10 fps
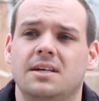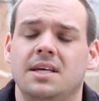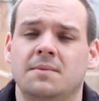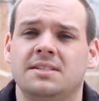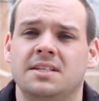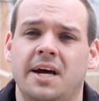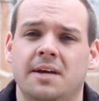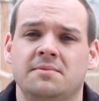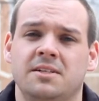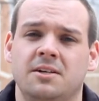he must deny
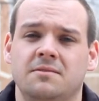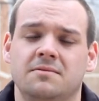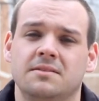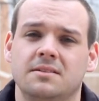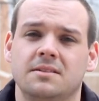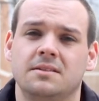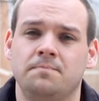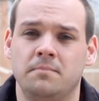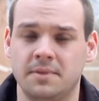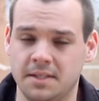himself,
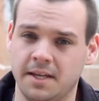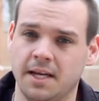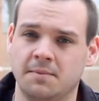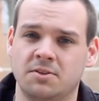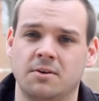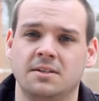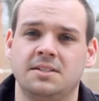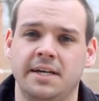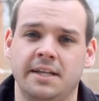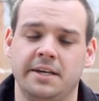take up his cross
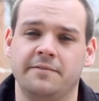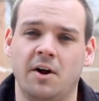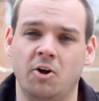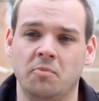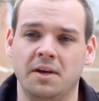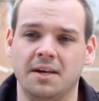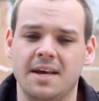daily, and follow me."